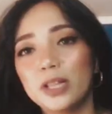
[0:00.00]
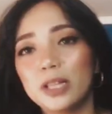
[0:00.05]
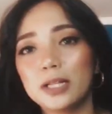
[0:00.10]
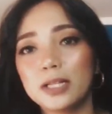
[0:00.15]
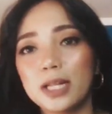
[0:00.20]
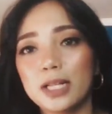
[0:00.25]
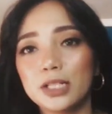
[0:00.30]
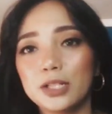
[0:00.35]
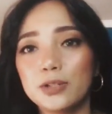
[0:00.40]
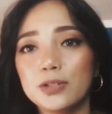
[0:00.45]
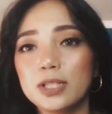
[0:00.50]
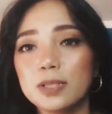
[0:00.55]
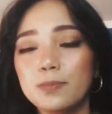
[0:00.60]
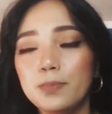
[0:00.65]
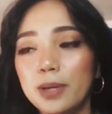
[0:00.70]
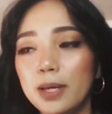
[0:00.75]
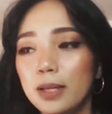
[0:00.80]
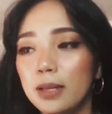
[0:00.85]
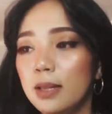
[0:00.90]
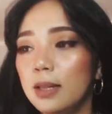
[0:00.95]
lang natin yung
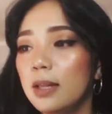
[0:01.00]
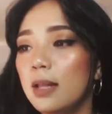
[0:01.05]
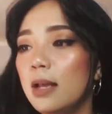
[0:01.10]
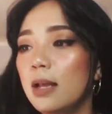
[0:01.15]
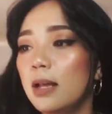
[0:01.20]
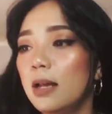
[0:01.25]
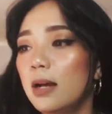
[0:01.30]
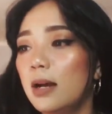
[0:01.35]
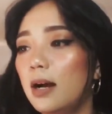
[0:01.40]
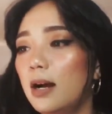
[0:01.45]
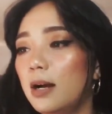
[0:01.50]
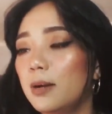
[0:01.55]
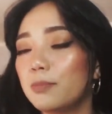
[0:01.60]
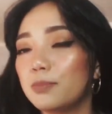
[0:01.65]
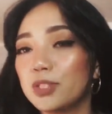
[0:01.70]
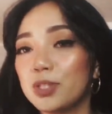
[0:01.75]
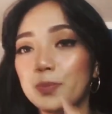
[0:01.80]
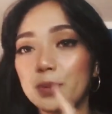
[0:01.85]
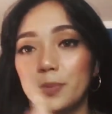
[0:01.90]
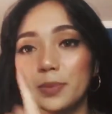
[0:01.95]
spill,
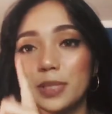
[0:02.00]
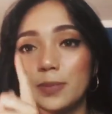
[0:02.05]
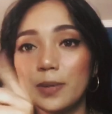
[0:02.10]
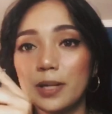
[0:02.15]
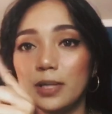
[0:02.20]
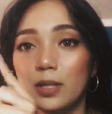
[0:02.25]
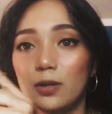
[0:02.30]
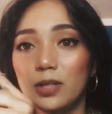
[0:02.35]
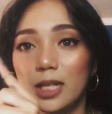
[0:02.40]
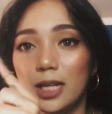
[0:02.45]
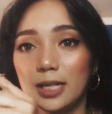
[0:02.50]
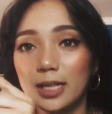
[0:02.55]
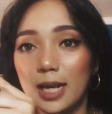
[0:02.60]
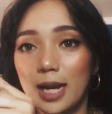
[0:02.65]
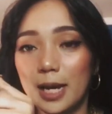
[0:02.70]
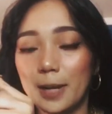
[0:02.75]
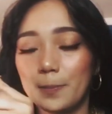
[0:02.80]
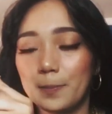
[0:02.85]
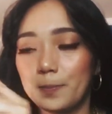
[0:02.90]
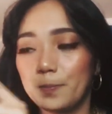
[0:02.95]
syempre mas maganda ko
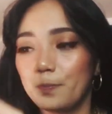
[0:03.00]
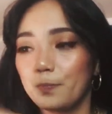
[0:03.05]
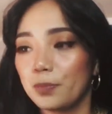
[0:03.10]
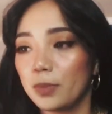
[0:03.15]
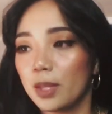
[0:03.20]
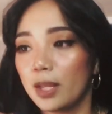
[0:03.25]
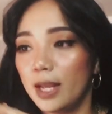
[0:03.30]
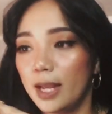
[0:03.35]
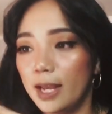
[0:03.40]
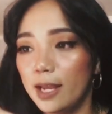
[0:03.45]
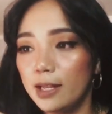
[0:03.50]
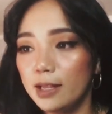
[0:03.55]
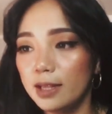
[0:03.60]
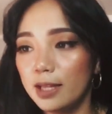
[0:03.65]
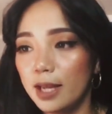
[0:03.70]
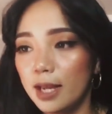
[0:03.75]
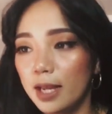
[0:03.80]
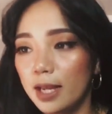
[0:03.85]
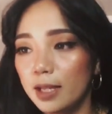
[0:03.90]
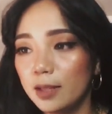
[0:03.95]
nakatakip. And
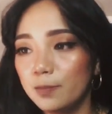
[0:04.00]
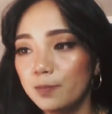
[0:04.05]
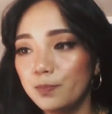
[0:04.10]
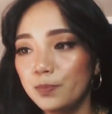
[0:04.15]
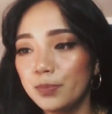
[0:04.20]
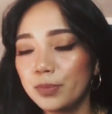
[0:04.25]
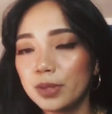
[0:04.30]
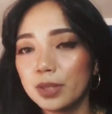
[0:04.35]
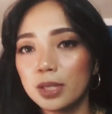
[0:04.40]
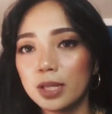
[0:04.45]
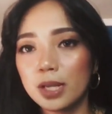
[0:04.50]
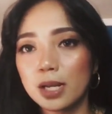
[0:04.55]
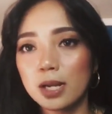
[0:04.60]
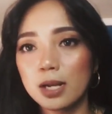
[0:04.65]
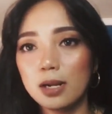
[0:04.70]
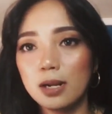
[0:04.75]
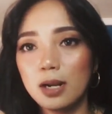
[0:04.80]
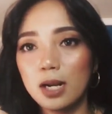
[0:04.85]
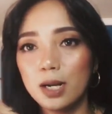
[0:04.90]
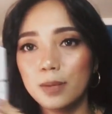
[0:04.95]
then,
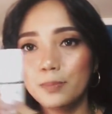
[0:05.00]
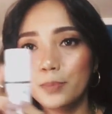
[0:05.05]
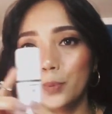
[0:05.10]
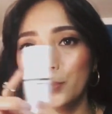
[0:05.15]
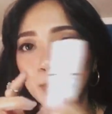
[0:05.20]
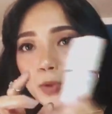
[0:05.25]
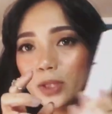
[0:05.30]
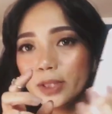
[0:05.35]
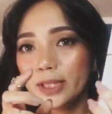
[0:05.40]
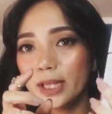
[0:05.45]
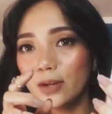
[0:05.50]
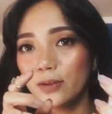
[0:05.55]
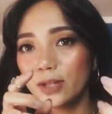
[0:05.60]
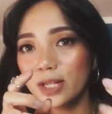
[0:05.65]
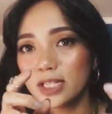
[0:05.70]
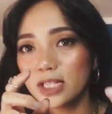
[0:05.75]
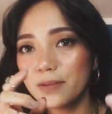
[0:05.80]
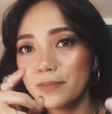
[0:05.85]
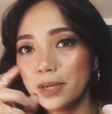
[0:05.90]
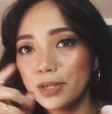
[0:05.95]
pu-pull down,
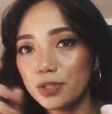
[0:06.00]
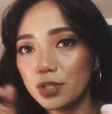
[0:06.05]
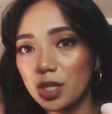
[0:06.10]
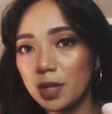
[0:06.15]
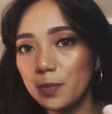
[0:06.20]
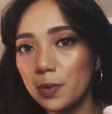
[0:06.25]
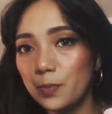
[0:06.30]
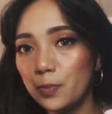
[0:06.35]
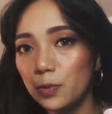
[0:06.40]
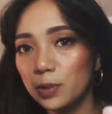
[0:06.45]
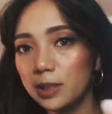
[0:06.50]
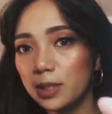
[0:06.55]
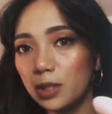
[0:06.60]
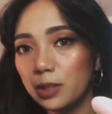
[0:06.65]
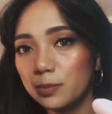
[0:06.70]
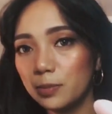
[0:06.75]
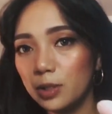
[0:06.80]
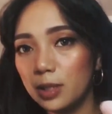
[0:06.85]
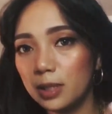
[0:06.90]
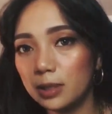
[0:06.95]
as I mentioned, pu-pull
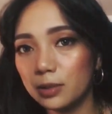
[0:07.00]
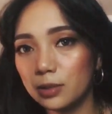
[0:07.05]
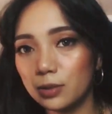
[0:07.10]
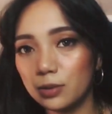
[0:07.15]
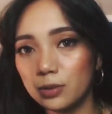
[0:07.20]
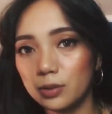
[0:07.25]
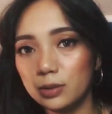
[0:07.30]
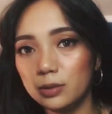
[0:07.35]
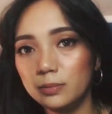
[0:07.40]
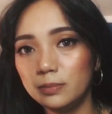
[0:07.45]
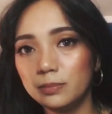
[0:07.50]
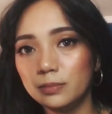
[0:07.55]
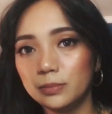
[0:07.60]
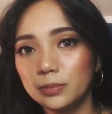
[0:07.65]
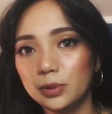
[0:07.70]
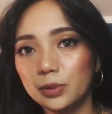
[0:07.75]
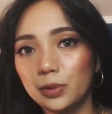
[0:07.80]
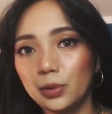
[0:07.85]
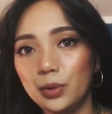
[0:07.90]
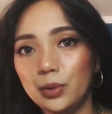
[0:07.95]
down mo lang to
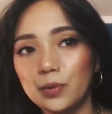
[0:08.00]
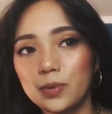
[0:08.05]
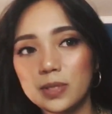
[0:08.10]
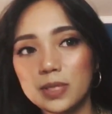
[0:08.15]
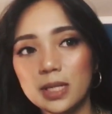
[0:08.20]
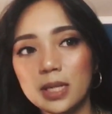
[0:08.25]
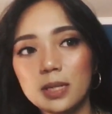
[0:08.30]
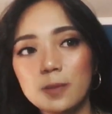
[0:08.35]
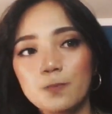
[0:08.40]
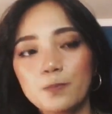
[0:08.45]
use it.